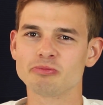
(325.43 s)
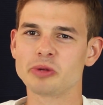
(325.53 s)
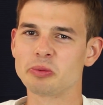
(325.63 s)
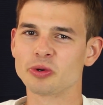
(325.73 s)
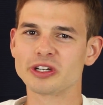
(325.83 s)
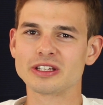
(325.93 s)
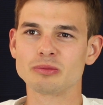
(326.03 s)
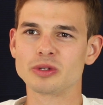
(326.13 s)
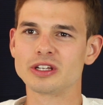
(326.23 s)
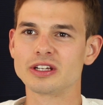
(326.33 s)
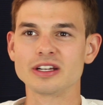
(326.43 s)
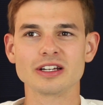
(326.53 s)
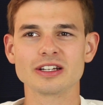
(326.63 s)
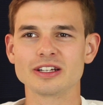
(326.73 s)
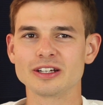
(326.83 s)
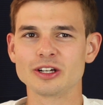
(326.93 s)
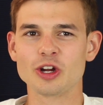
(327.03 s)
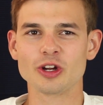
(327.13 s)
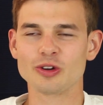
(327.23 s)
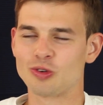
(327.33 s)
people can be
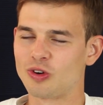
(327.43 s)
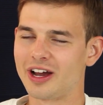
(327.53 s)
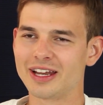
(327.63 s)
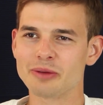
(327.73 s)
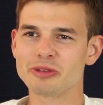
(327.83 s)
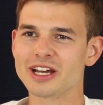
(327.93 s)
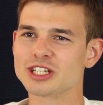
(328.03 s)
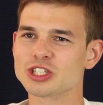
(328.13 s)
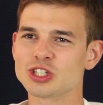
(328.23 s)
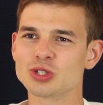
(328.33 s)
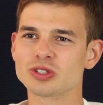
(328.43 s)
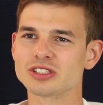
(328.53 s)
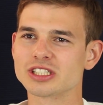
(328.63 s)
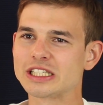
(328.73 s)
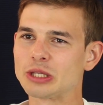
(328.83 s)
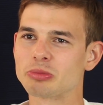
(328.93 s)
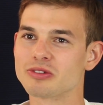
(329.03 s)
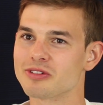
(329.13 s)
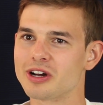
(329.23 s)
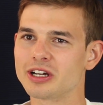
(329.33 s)
right up next to you and still be
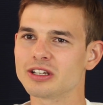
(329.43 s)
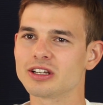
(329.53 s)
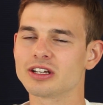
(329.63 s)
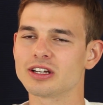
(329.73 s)
fine.